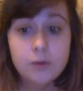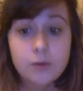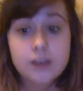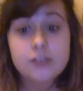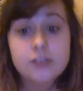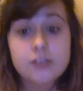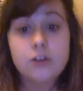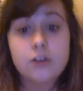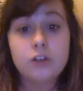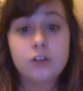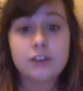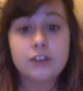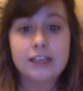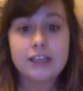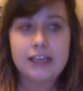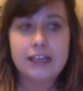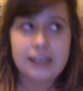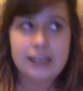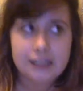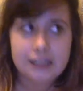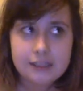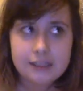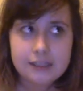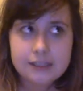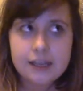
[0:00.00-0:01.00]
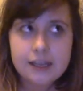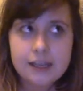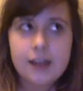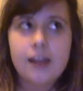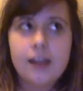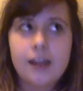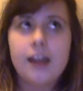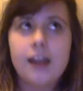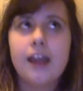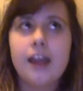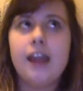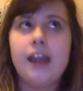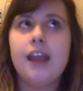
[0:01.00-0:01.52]
one is called Eat.
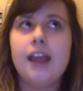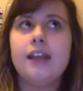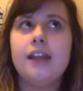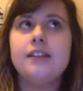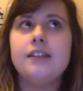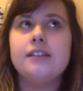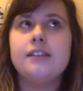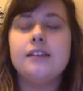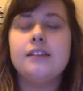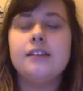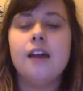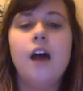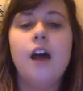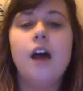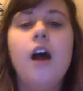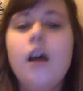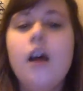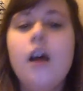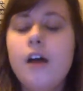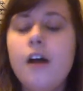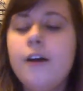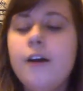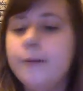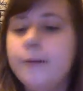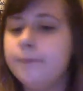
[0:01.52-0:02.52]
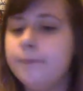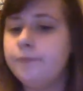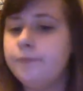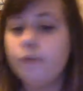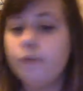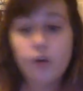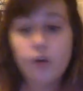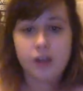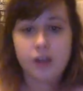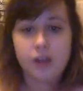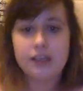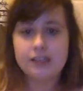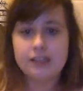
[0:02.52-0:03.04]
Her
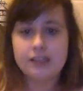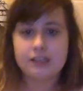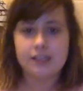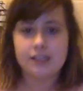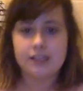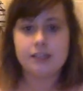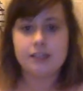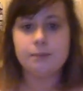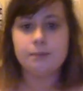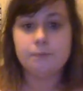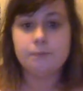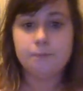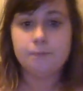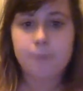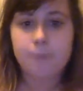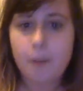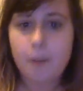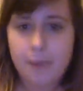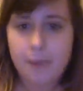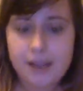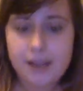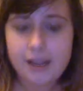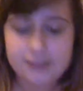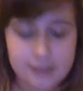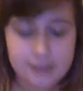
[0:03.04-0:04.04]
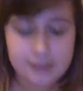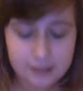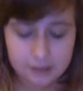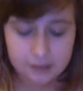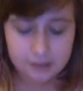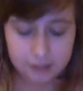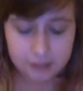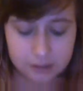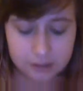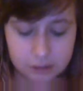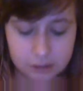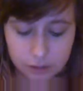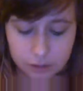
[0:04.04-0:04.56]
voice is amazing, the
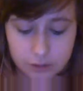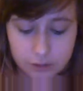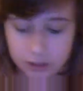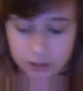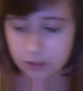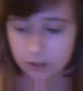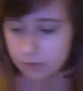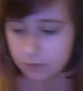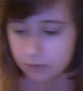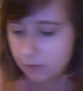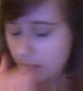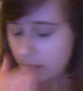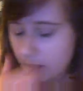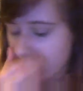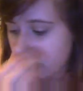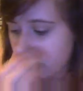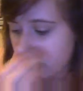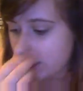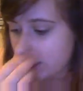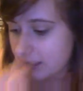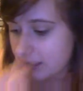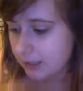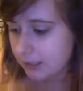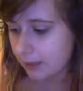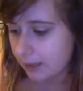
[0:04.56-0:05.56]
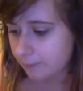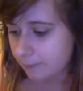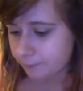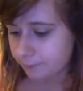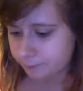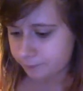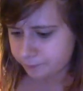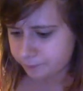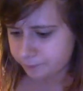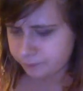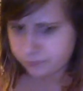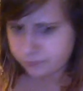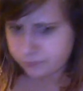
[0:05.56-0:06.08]
stuff she does with her voice,
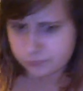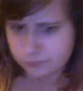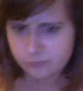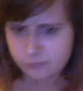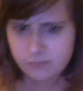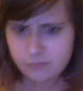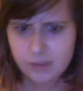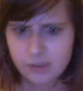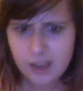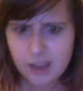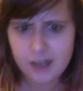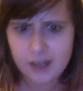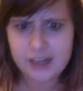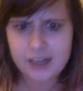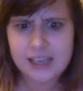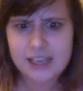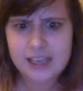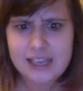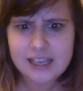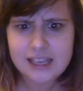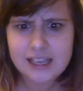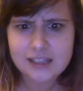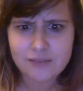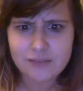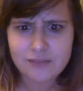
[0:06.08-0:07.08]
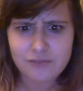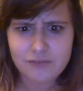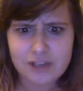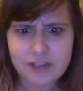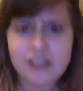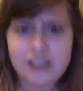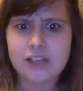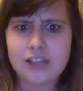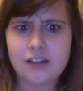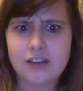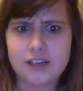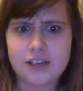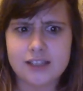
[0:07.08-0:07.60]
and Eat is a
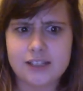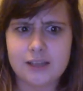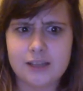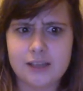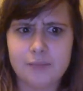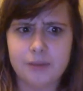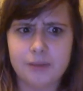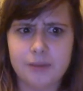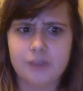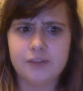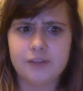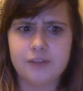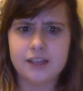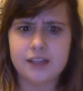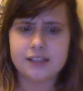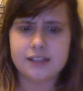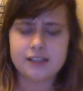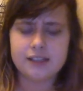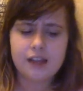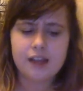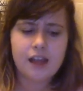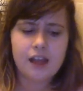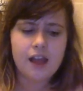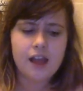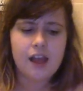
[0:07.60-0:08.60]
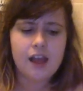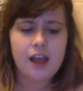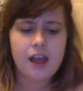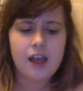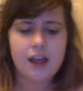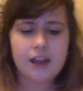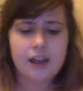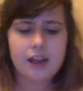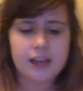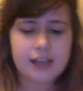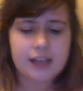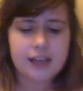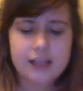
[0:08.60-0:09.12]
really good example of this.
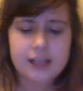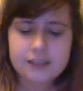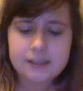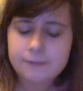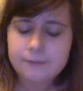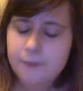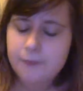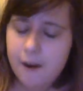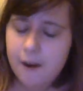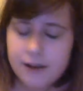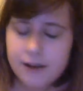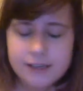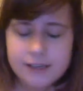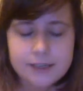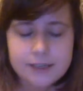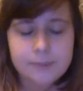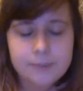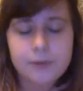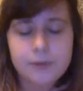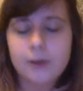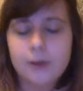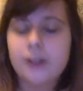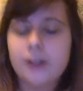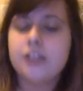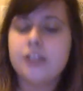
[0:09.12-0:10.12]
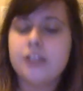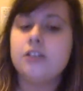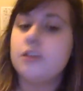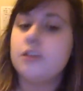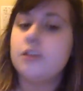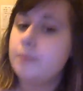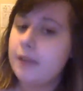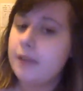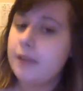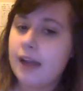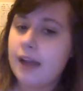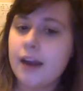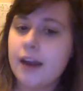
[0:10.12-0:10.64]
Like, it's very simple, it's just
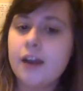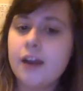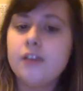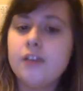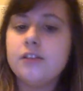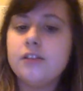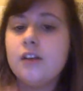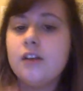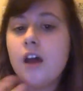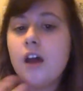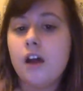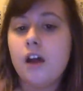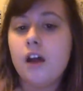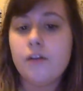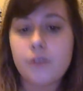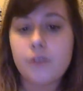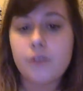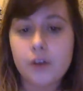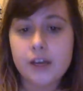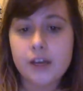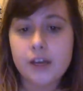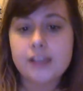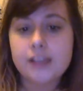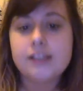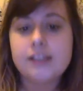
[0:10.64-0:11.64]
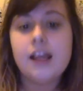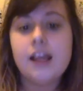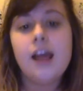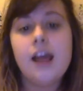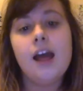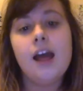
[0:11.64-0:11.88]
pianos and her voice,